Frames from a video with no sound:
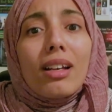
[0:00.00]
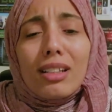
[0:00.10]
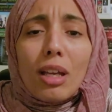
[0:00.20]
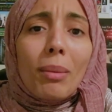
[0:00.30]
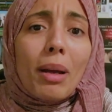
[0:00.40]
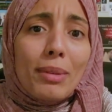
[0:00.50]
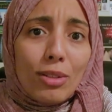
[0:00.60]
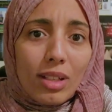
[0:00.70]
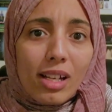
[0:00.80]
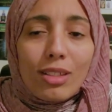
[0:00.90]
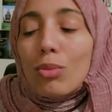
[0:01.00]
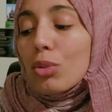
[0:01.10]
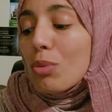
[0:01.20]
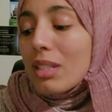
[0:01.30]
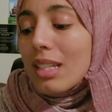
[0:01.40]
it's coming up in two days,
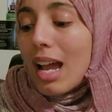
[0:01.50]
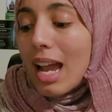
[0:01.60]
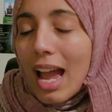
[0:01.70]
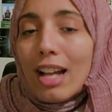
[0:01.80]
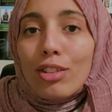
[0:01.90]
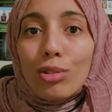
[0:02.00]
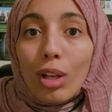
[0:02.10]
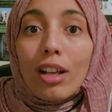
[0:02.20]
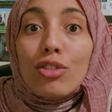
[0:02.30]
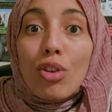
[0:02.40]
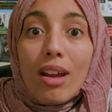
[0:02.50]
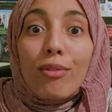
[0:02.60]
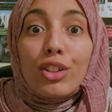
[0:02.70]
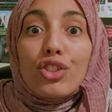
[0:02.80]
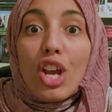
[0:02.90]
which means that I had to like try to
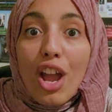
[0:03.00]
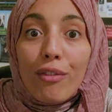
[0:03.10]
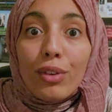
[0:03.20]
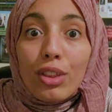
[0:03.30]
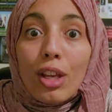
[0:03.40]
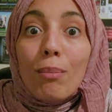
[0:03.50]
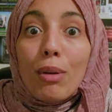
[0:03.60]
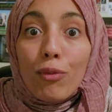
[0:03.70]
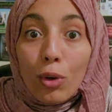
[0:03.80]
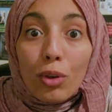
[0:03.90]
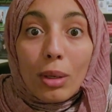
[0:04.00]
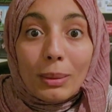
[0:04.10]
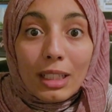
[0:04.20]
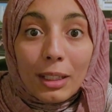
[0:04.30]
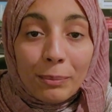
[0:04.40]
finish everything before
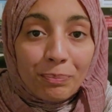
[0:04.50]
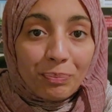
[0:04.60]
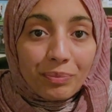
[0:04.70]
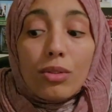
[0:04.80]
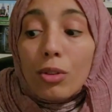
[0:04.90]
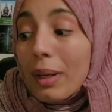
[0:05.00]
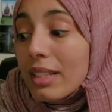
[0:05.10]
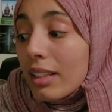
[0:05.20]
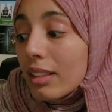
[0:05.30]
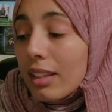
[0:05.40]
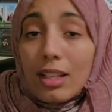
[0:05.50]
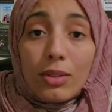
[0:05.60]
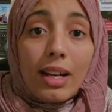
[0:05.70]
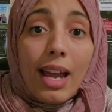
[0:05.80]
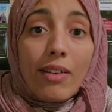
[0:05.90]
Ramadan so basically that's
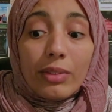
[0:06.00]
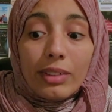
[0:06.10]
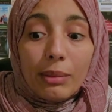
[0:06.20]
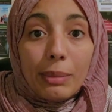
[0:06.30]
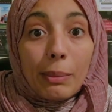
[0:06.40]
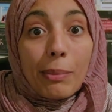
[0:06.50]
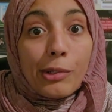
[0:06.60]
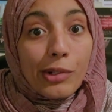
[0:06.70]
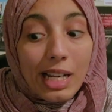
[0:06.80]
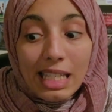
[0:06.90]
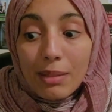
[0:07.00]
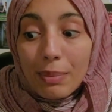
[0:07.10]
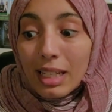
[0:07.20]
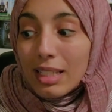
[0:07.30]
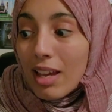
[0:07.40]
why I haven't really been present
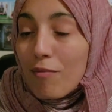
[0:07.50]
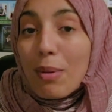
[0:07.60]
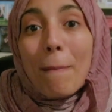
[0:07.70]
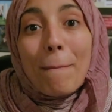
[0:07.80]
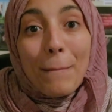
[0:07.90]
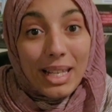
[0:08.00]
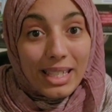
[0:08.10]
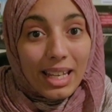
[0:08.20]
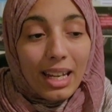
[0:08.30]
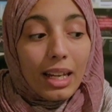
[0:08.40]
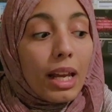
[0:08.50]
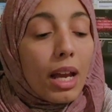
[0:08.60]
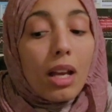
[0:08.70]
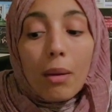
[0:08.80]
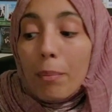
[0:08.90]
because I've been busy.
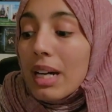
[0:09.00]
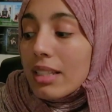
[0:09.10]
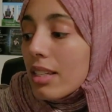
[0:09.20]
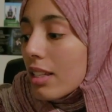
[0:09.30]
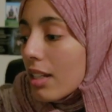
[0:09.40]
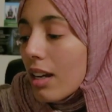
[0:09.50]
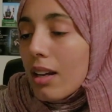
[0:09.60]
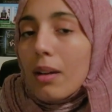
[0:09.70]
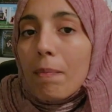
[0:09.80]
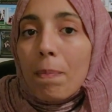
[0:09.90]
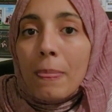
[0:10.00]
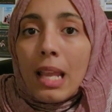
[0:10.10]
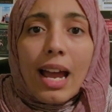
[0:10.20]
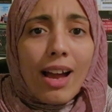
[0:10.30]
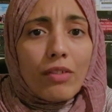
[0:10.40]
But um,
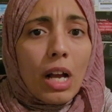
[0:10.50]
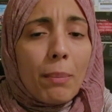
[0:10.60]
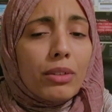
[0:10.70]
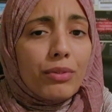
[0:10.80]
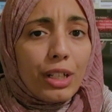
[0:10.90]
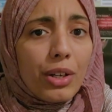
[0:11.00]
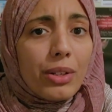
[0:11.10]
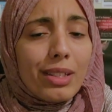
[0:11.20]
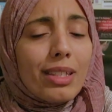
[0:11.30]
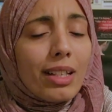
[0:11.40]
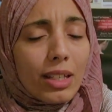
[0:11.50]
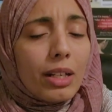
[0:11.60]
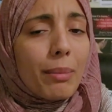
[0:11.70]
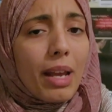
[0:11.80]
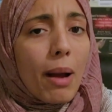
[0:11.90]
I have a couple of videos that's
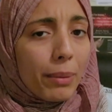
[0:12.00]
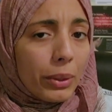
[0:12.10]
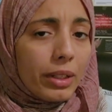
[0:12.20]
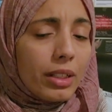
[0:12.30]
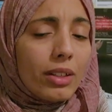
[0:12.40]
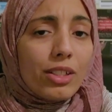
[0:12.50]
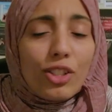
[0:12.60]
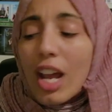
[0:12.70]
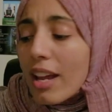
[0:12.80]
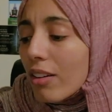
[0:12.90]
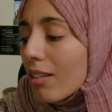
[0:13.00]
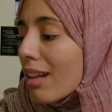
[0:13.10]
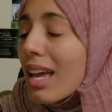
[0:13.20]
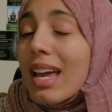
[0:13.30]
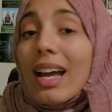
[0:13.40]
going to be uploaded on this channel
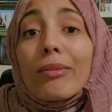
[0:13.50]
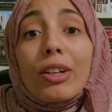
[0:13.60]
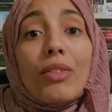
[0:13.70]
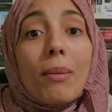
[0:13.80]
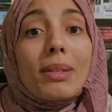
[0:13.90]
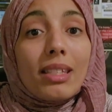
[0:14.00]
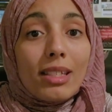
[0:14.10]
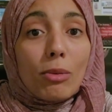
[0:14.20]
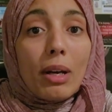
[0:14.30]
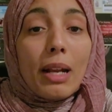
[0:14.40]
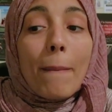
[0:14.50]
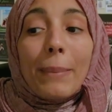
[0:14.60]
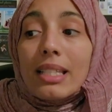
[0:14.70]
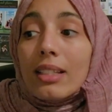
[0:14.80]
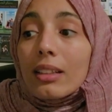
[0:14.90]
and one of them is this one. And
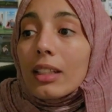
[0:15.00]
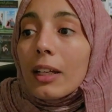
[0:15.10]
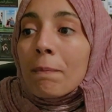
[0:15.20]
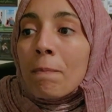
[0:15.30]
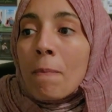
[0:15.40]
basically